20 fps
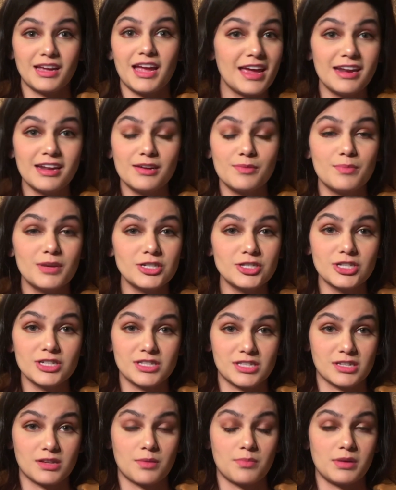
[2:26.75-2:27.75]
an
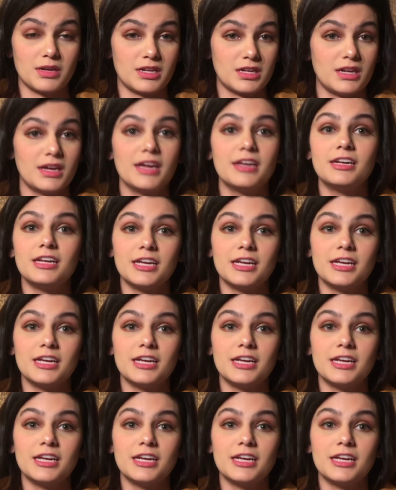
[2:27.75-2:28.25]
admissions committee, an